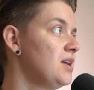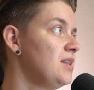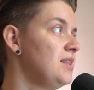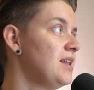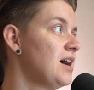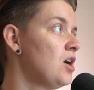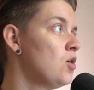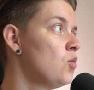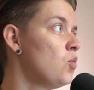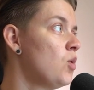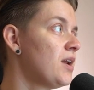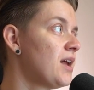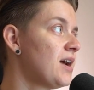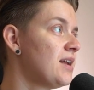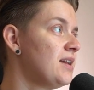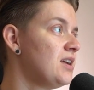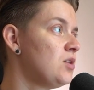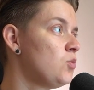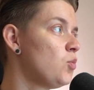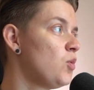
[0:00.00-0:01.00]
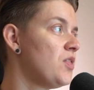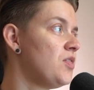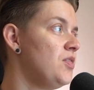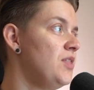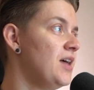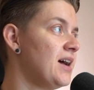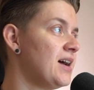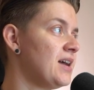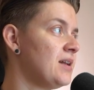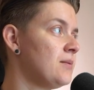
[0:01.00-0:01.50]
Now, what I did with
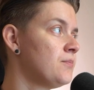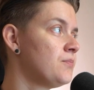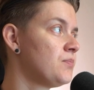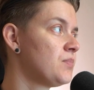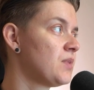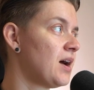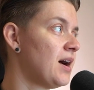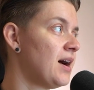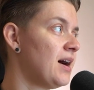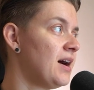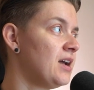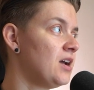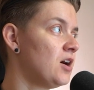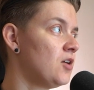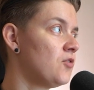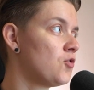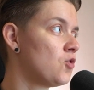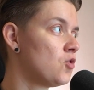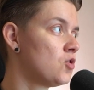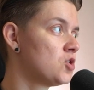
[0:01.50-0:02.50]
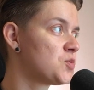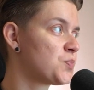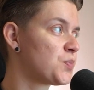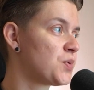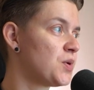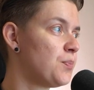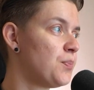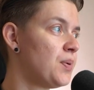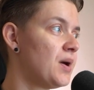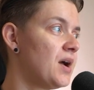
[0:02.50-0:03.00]
that, I of course
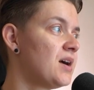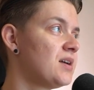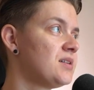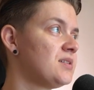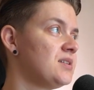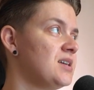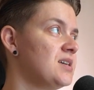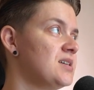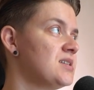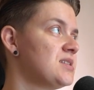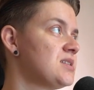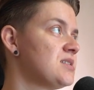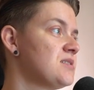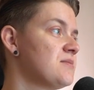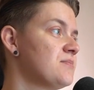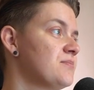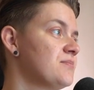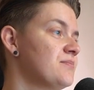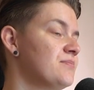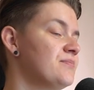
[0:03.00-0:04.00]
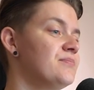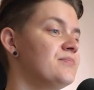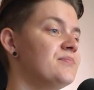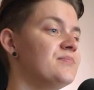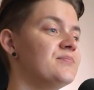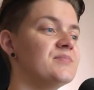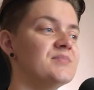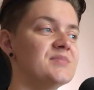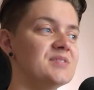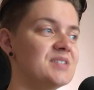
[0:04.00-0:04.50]
prepared this
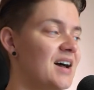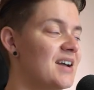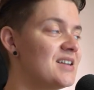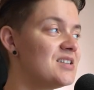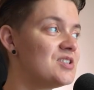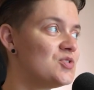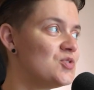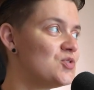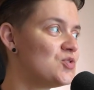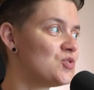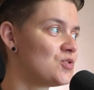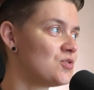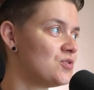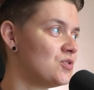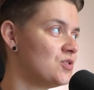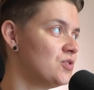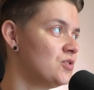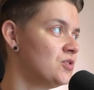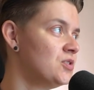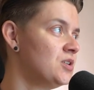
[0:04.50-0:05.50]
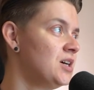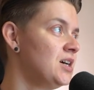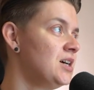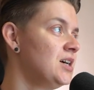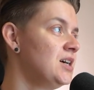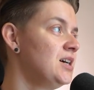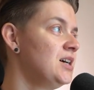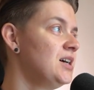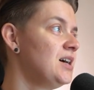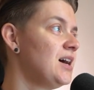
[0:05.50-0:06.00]
nice tutorial.
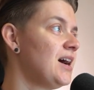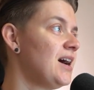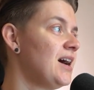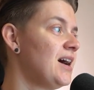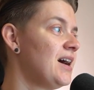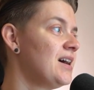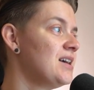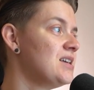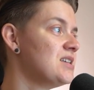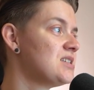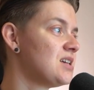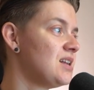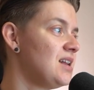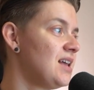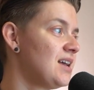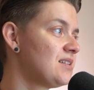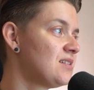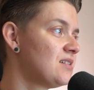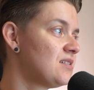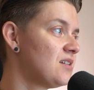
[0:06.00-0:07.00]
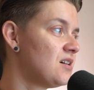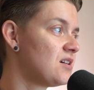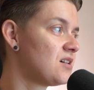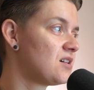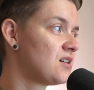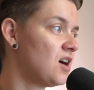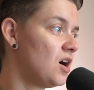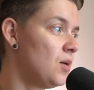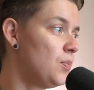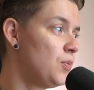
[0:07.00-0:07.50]
I selected a
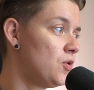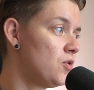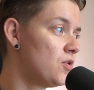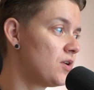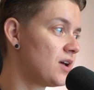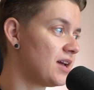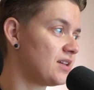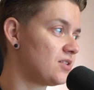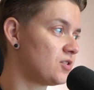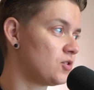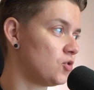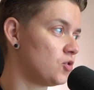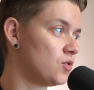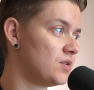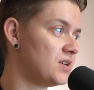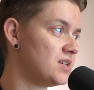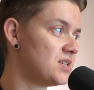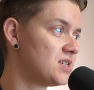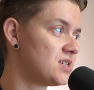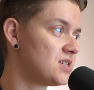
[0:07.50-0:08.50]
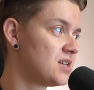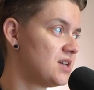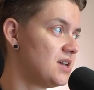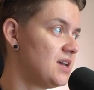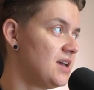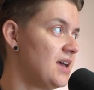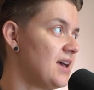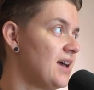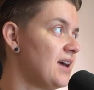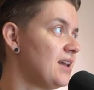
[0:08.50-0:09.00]
couple categories
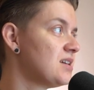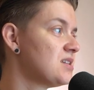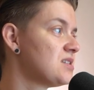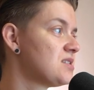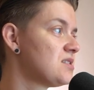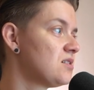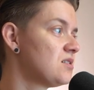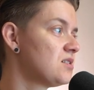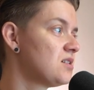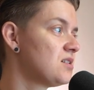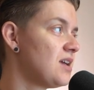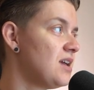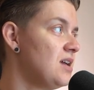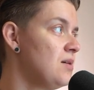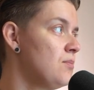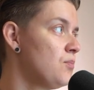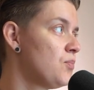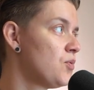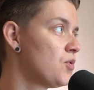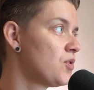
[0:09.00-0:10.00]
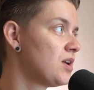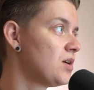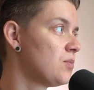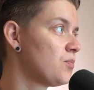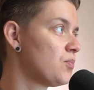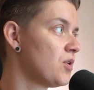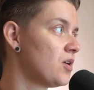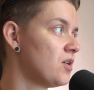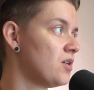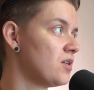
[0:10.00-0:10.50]
and I started importing
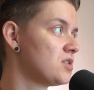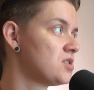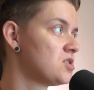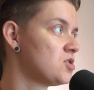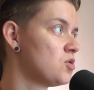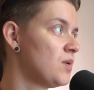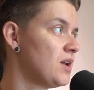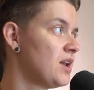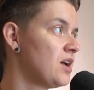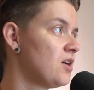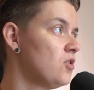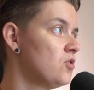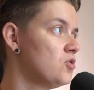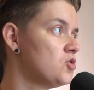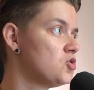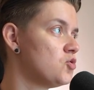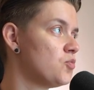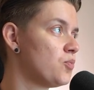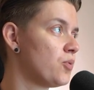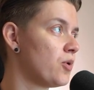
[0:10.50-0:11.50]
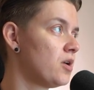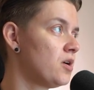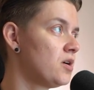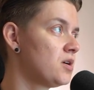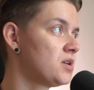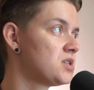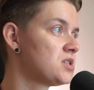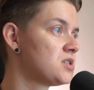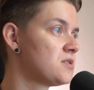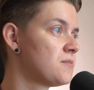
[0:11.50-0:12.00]
products. So when I go to
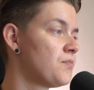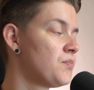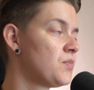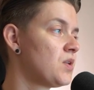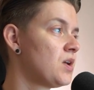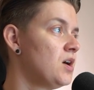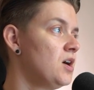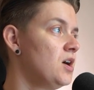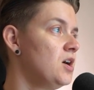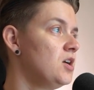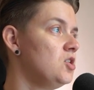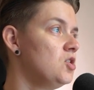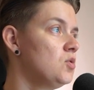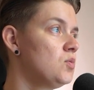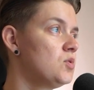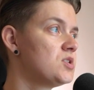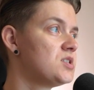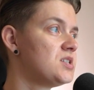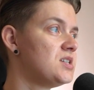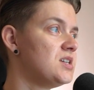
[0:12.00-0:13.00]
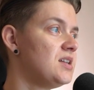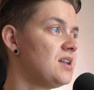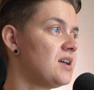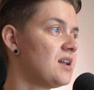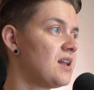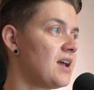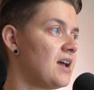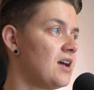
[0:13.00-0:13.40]
products, you will see that I